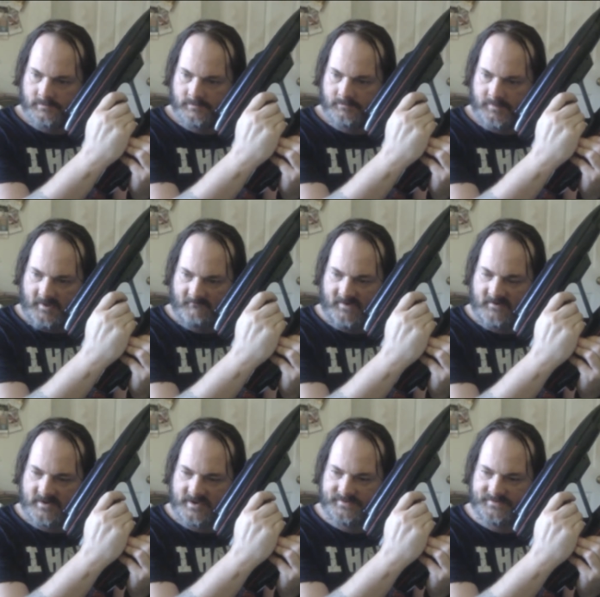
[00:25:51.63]
yeah,
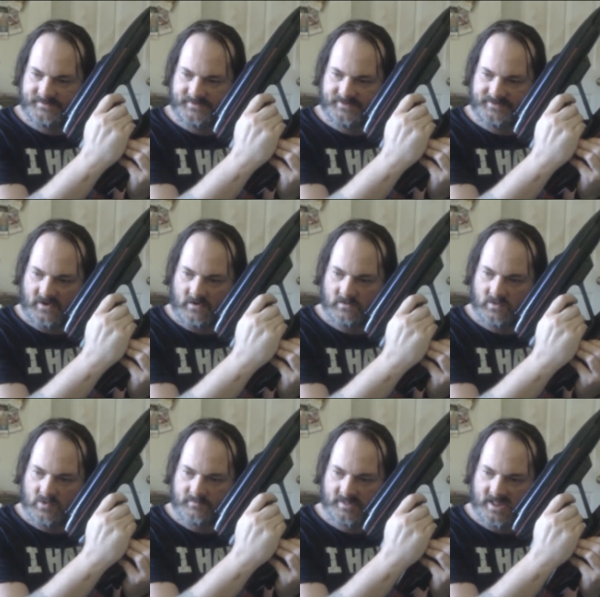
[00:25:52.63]
variations of the Star
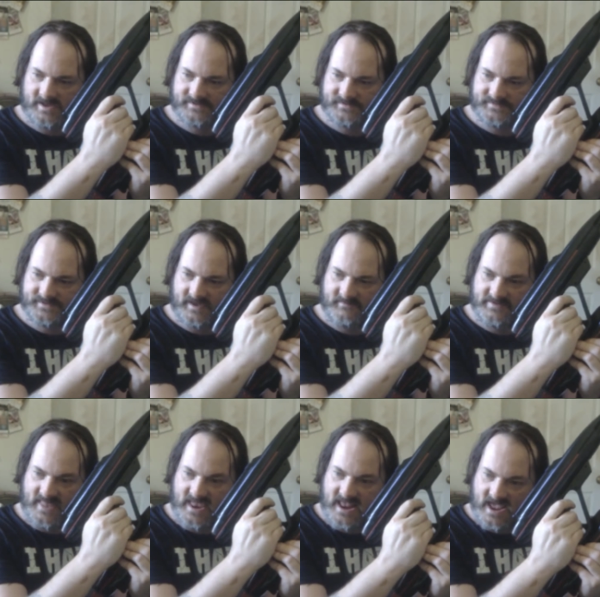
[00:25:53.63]
Lord blaster. See, I mean
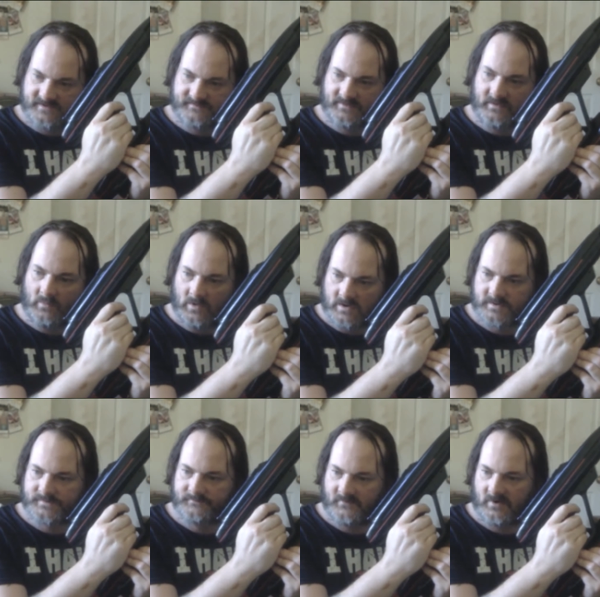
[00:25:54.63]
that actually
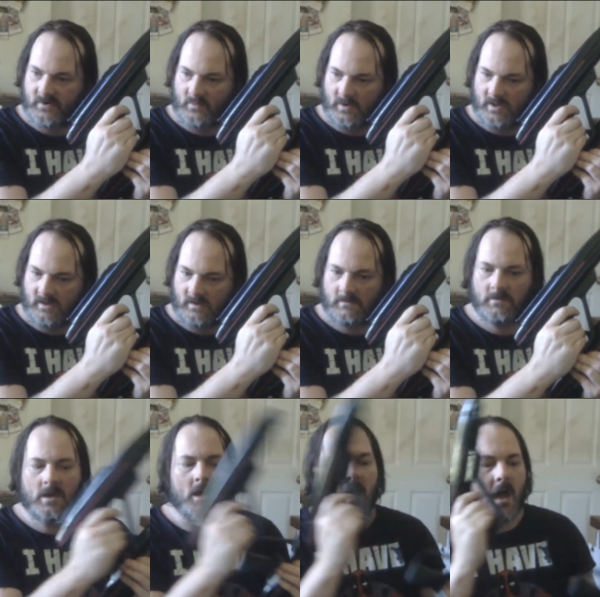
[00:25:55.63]
works very well.
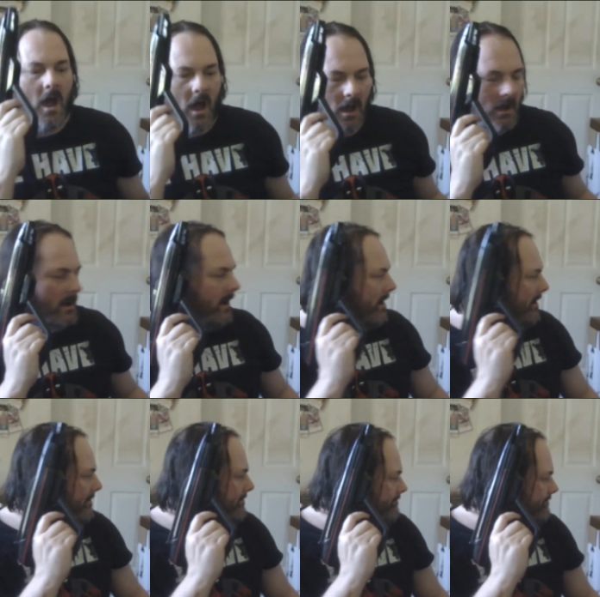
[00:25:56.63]
Uh,
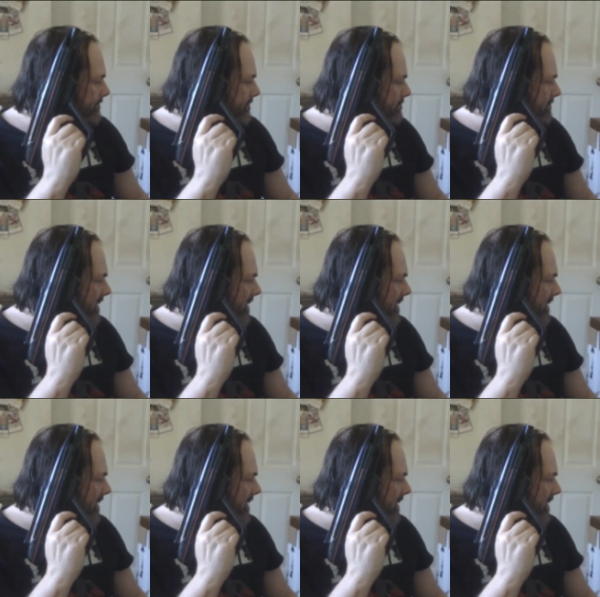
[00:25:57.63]
I've